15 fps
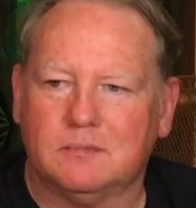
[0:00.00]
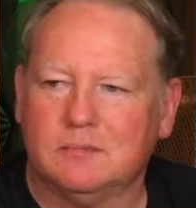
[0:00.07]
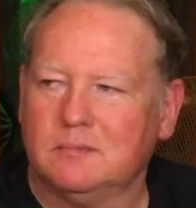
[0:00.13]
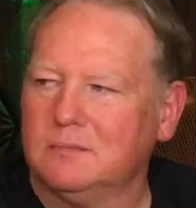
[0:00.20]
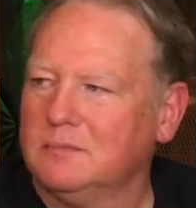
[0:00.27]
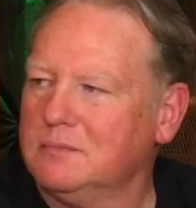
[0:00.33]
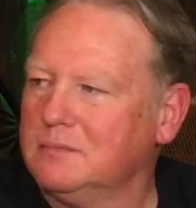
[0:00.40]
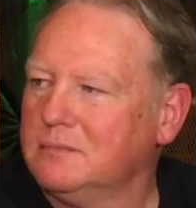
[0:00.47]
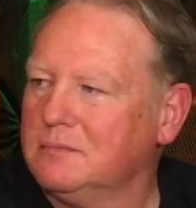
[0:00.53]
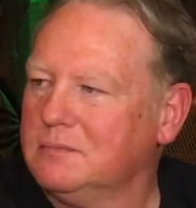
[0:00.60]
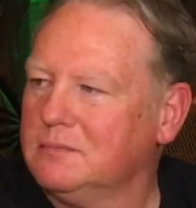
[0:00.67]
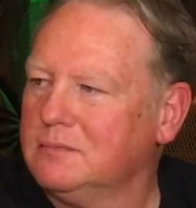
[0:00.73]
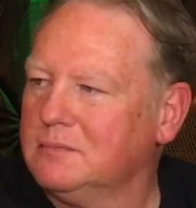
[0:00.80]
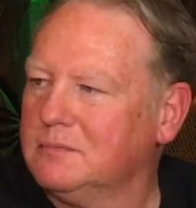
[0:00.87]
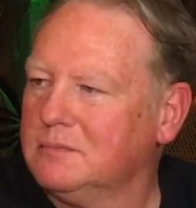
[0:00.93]

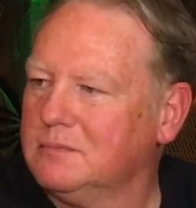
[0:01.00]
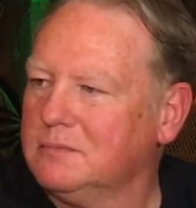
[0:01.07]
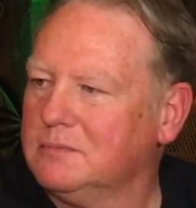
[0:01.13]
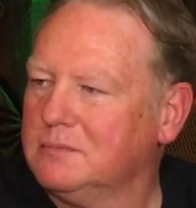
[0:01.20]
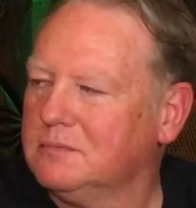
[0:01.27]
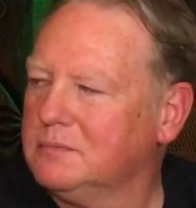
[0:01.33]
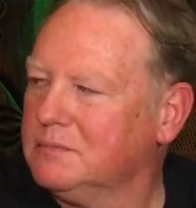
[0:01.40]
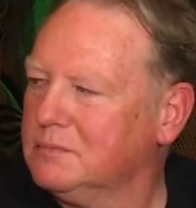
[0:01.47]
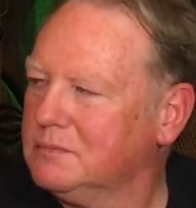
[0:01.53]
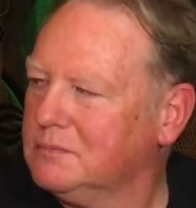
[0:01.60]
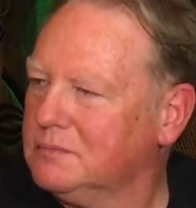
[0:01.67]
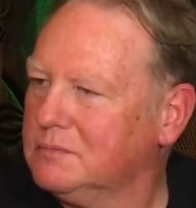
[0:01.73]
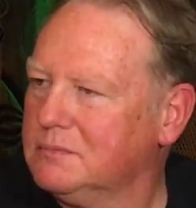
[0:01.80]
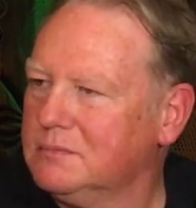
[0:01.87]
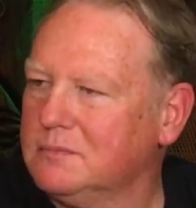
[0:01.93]

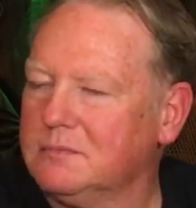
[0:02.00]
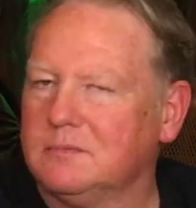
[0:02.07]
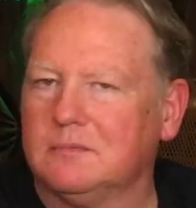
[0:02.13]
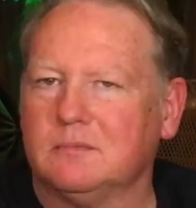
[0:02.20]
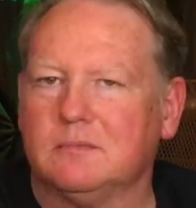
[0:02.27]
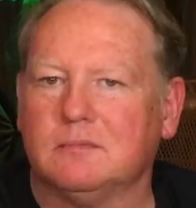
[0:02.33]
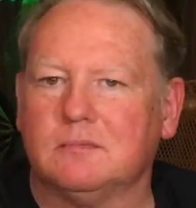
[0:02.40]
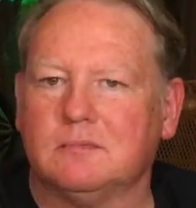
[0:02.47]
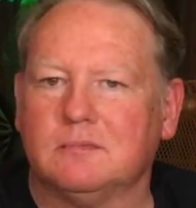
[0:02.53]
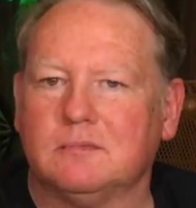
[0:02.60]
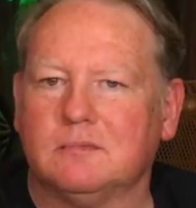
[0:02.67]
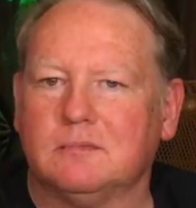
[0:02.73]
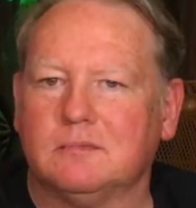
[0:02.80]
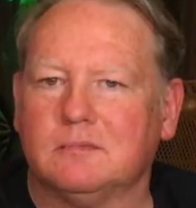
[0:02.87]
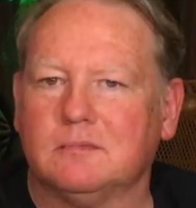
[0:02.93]

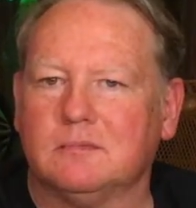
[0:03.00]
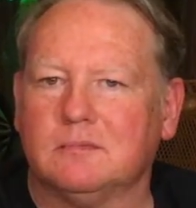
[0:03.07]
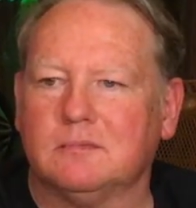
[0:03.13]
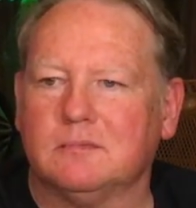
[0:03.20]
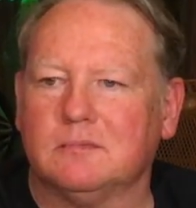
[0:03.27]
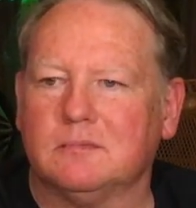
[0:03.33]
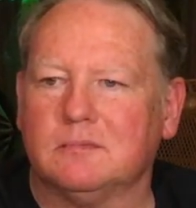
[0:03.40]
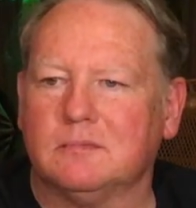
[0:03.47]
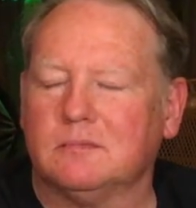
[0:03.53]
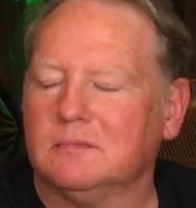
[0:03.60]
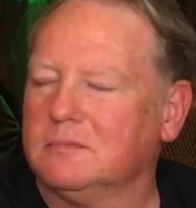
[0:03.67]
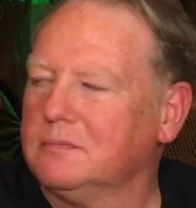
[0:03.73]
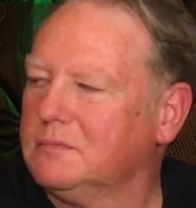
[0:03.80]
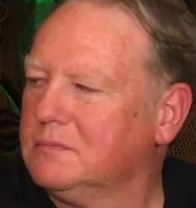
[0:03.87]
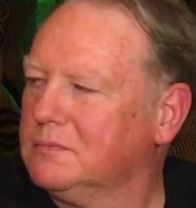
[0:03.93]

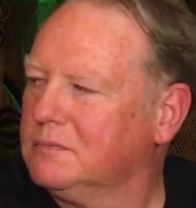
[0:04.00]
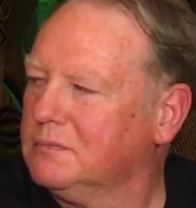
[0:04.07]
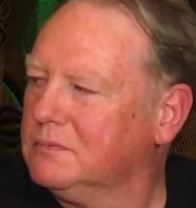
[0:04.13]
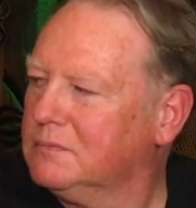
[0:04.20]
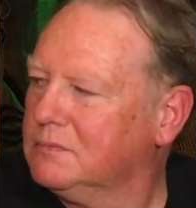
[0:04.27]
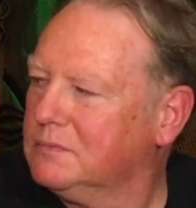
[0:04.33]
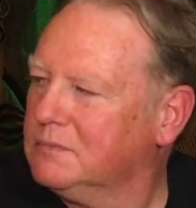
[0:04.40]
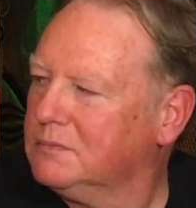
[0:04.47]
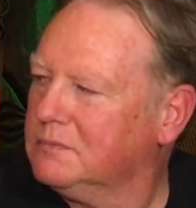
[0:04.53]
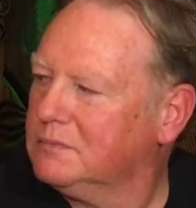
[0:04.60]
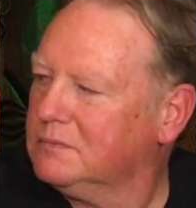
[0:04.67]
This person isn't speaking.